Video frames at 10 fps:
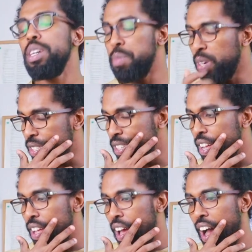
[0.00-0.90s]
because
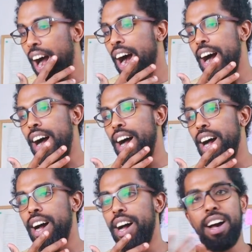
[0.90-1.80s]

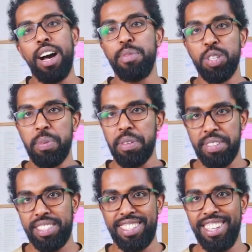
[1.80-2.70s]
I'm not
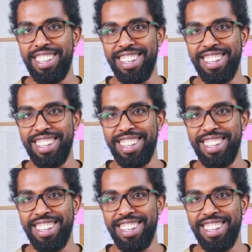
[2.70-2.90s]
perfect.